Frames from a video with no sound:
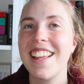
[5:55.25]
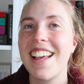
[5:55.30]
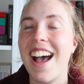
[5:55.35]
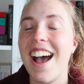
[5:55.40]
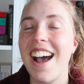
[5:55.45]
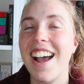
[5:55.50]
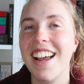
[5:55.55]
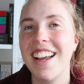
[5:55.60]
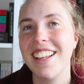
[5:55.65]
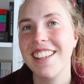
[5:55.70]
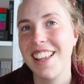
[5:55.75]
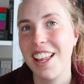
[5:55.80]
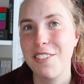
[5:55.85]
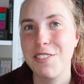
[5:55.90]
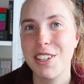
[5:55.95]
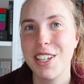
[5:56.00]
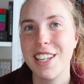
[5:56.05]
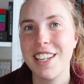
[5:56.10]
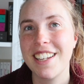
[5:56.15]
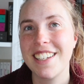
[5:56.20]
I love
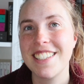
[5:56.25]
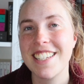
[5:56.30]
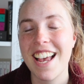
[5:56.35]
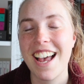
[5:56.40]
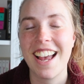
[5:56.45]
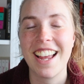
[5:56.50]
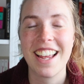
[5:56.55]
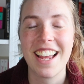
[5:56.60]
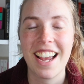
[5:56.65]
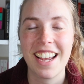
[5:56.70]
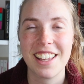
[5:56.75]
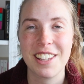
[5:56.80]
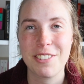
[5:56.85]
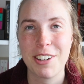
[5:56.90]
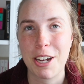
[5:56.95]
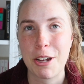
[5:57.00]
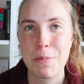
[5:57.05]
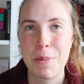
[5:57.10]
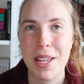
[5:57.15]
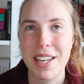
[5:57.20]
it. I highly
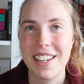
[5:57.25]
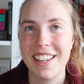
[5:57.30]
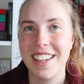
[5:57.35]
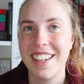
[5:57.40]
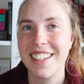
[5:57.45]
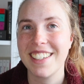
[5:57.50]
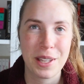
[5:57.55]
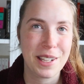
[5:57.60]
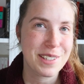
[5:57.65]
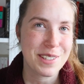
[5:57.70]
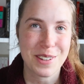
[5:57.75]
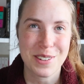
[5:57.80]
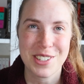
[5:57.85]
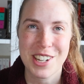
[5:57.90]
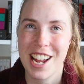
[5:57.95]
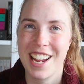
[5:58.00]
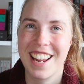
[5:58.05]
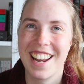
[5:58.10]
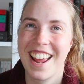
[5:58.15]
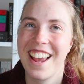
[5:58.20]
recommend it. Please go
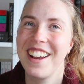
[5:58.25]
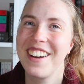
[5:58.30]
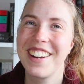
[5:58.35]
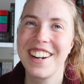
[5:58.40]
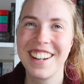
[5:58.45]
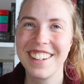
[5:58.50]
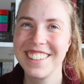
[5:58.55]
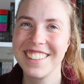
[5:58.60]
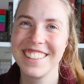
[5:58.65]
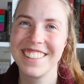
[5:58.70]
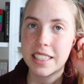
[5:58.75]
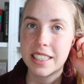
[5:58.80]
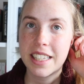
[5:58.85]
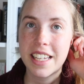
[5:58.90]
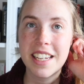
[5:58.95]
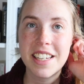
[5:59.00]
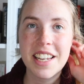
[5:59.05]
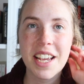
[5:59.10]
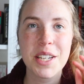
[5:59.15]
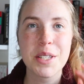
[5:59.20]
check it out.
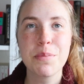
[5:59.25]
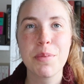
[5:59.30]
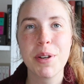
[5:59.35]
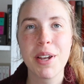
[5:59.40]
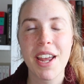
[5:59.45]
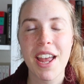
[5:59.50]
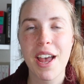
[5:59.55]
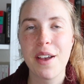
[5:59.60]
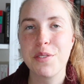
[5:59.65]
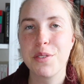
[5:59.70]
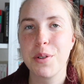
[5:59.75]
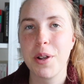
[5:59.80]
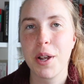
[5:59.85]
The next book I have to